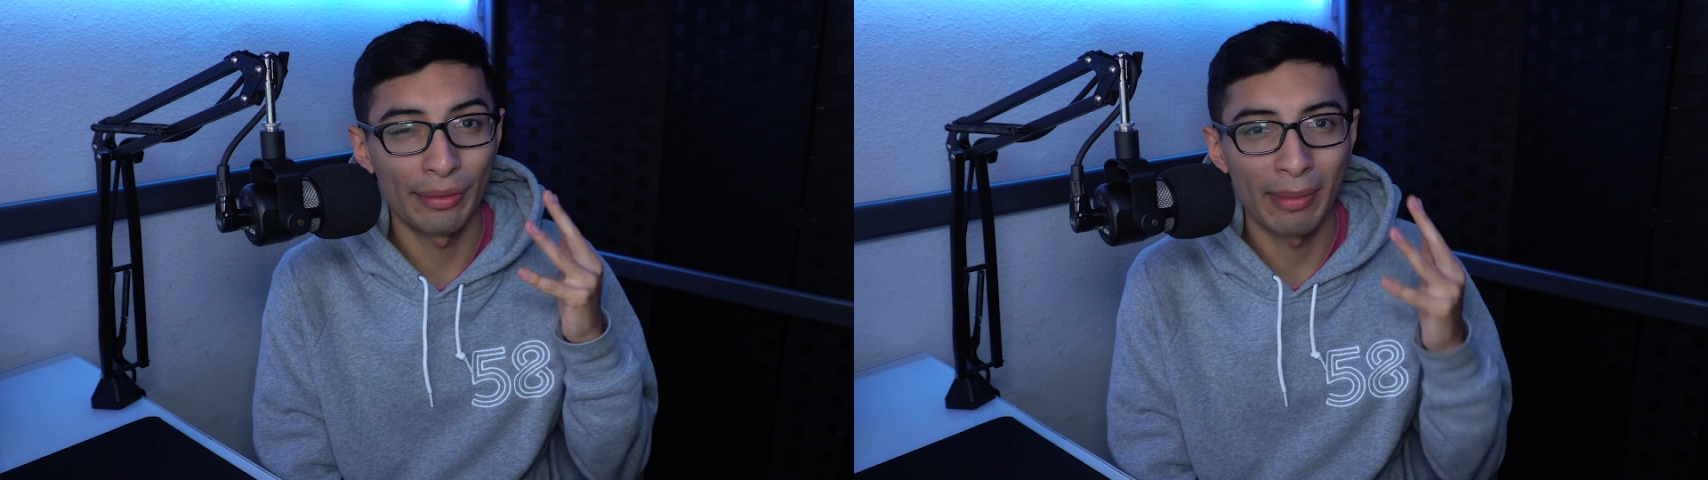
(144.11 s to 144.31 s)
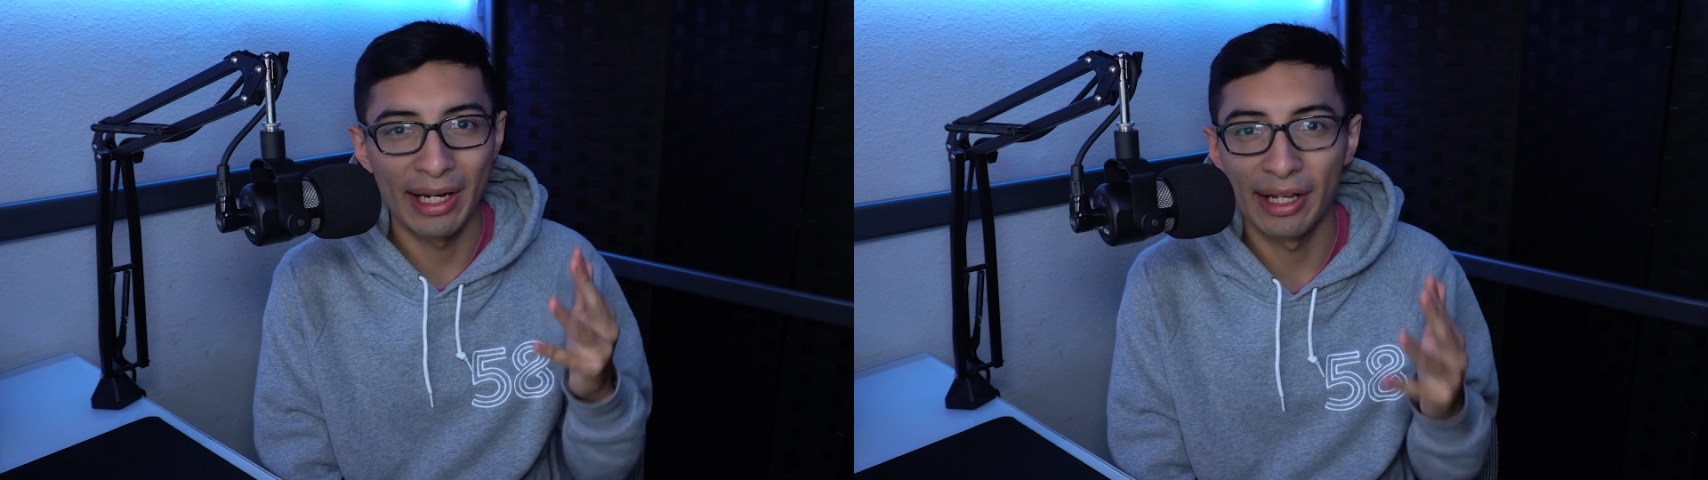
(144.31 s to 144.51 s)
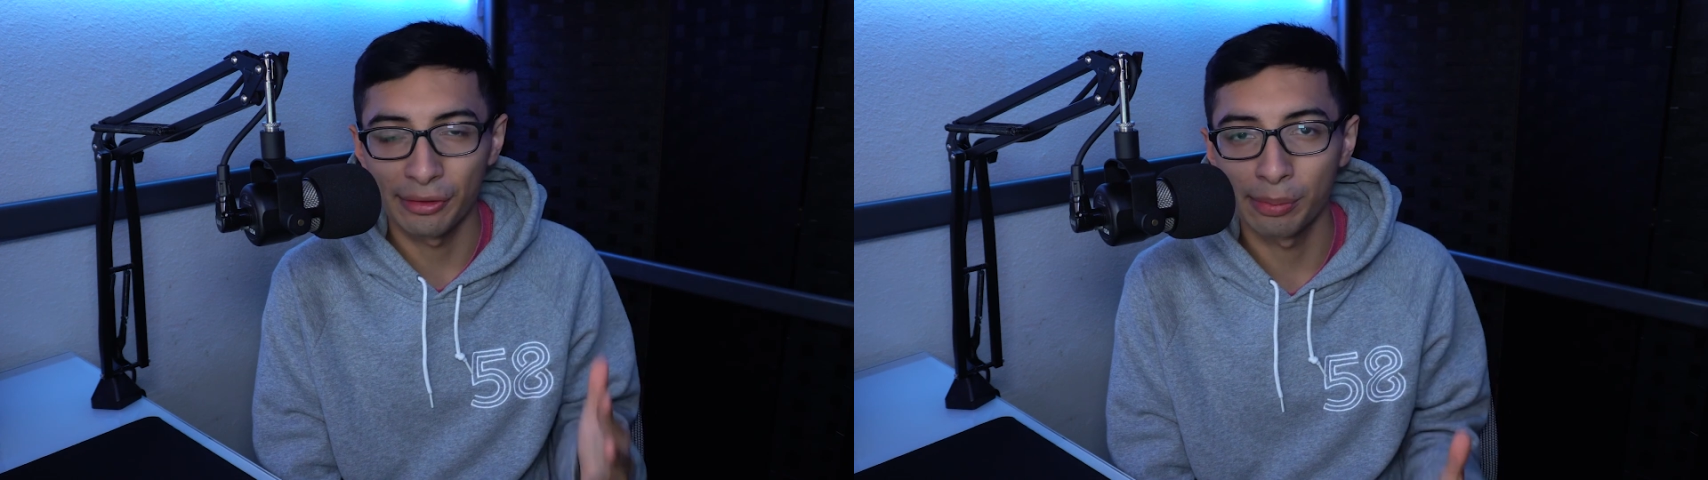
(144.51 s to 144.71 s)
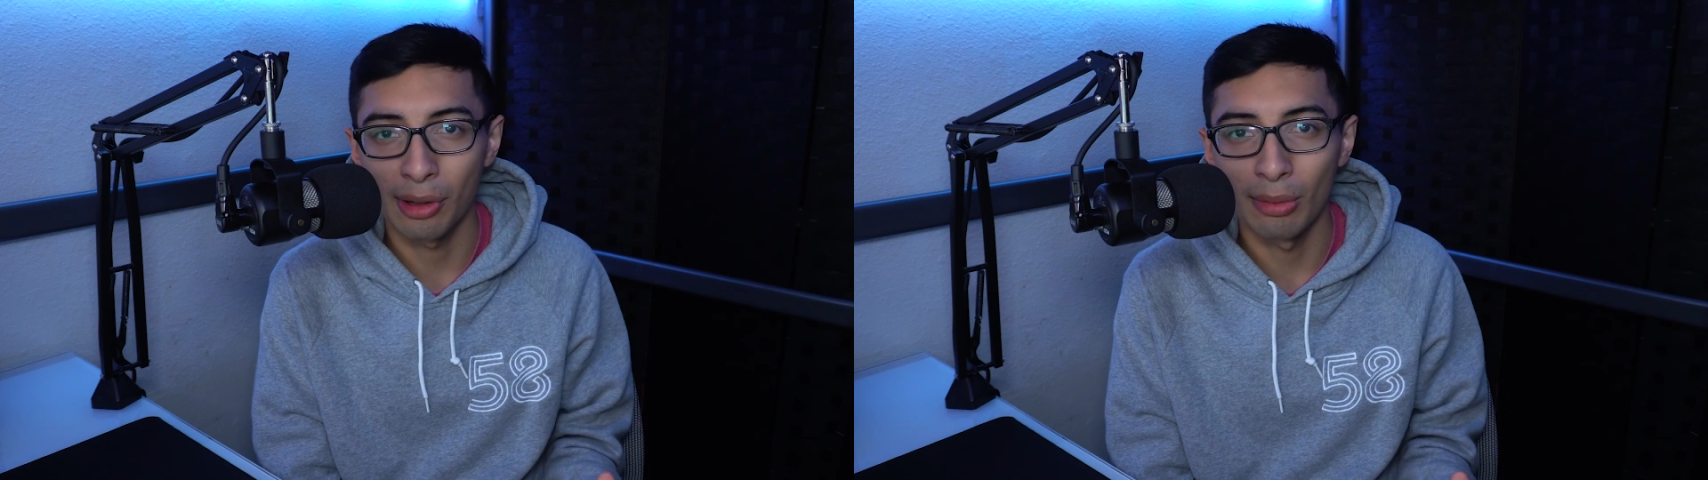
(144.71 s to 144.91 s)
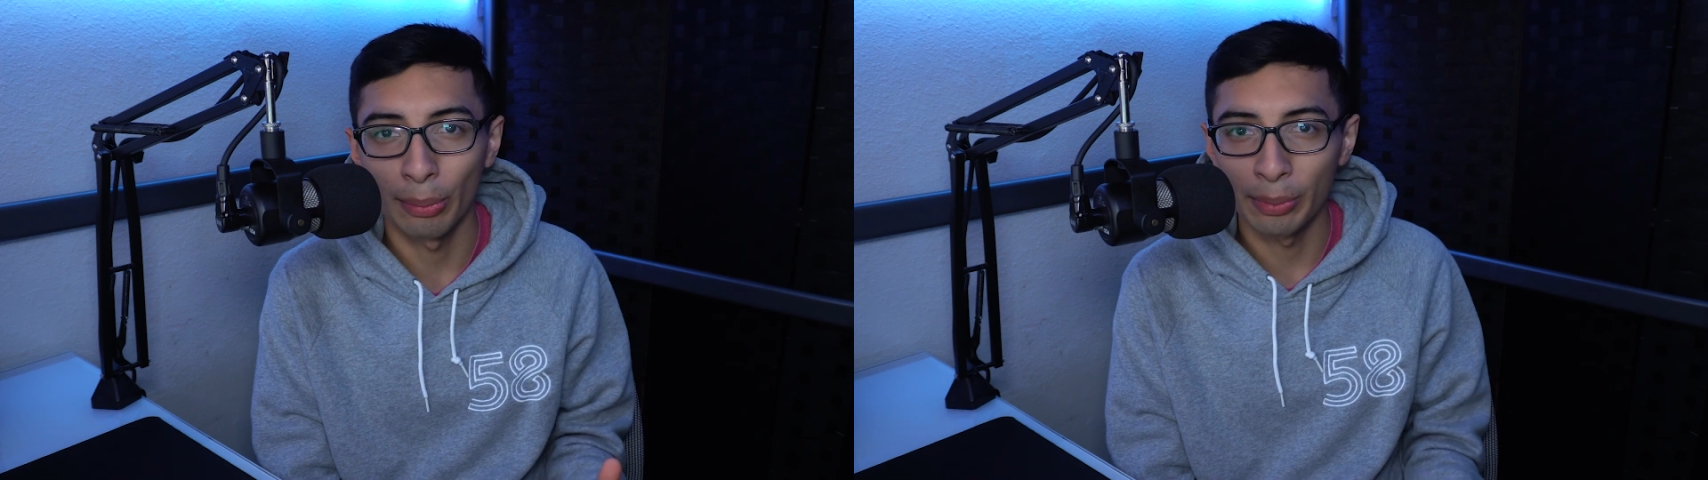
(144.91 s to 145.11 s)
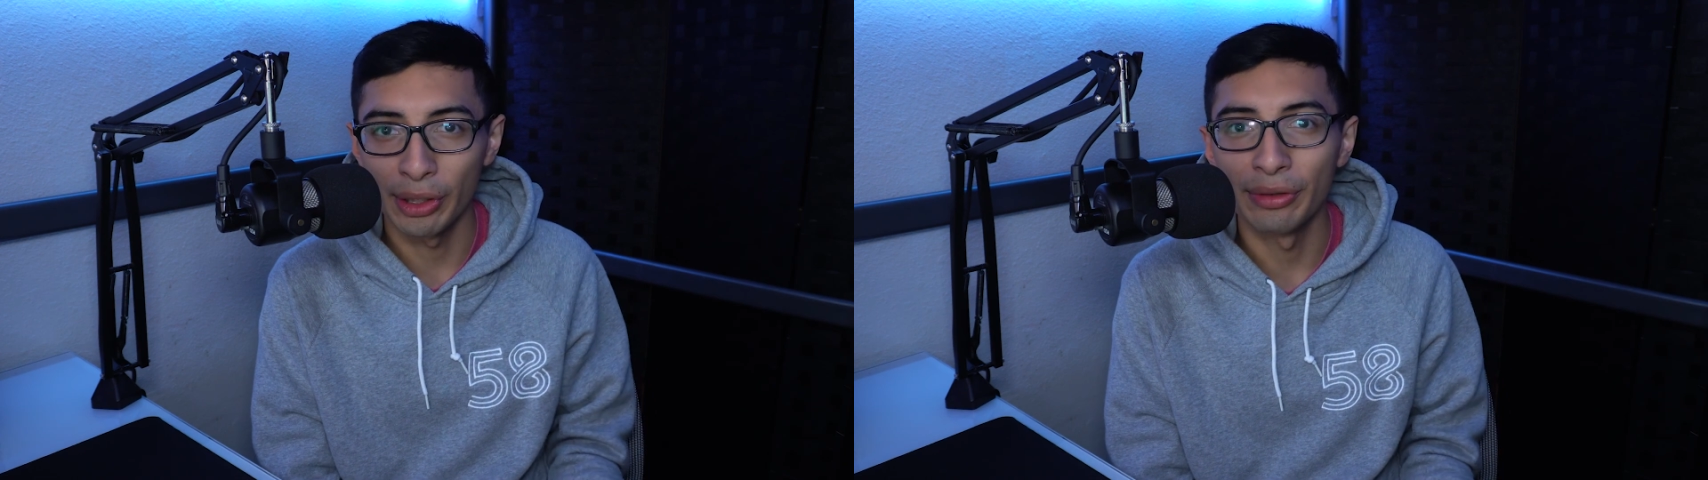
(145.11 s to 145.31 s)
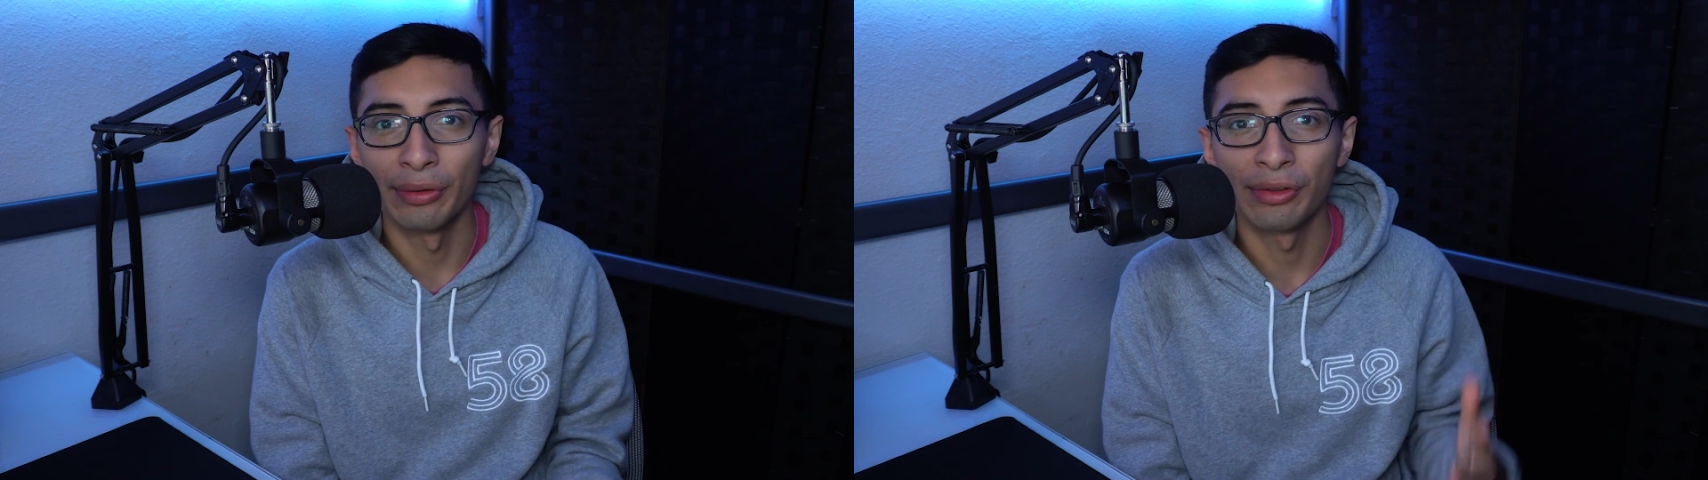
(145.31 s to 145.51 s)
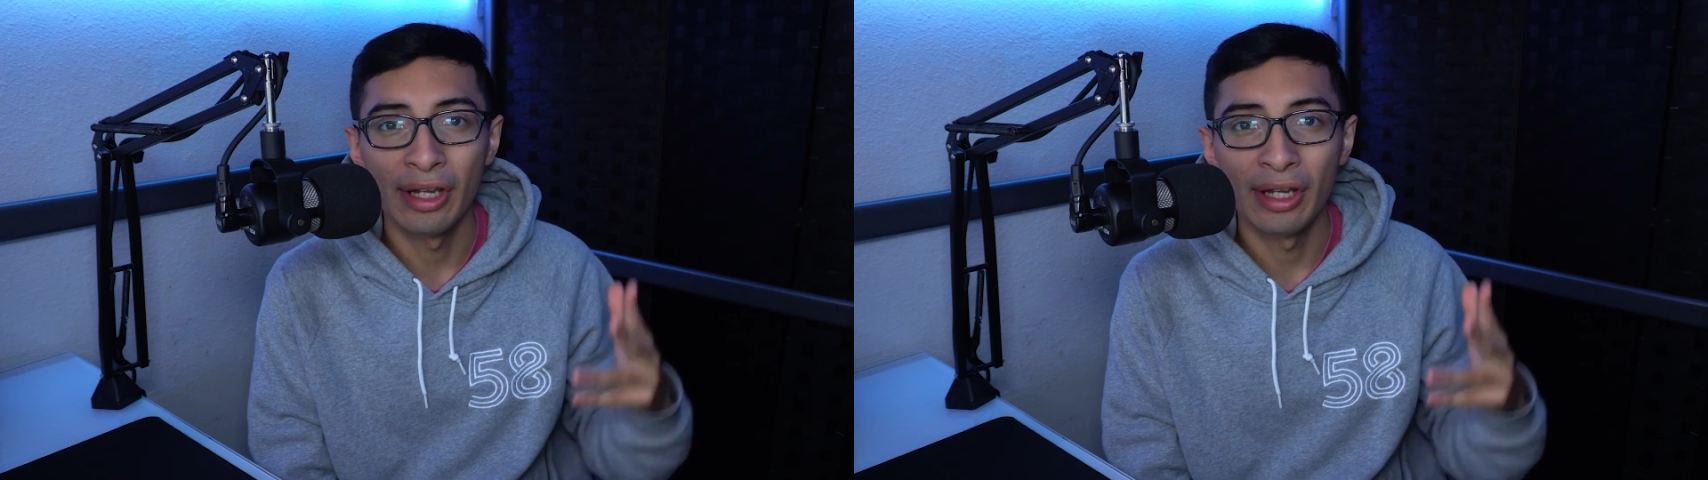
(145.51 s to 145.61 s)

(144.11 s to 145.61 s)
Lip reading: my next problem goes.